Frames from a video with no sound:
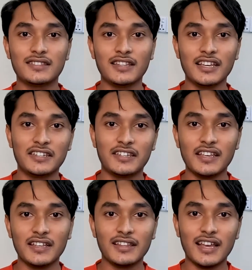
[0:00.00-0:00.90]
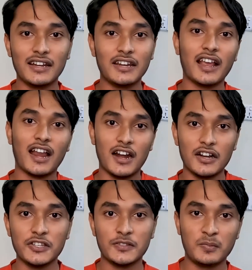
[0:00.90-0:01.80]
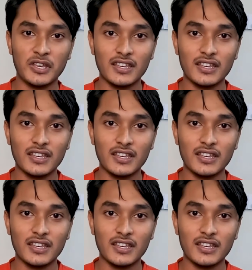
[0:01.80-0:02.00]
they think that they can't speak